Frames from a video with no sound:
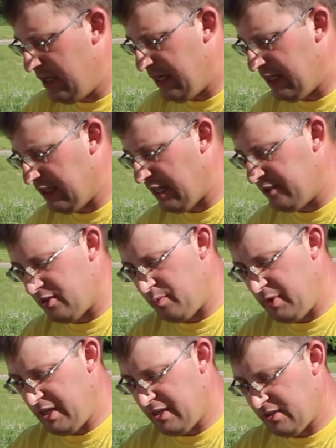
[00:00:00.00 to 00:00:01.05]
It lets the
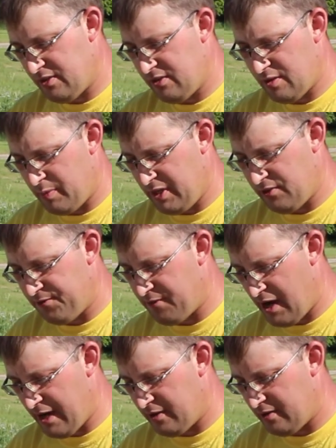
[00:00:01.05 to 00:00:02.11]
bees
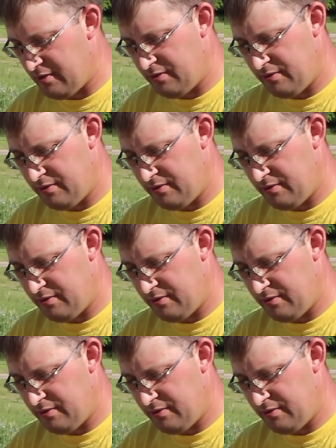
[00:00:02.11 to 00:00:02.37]
find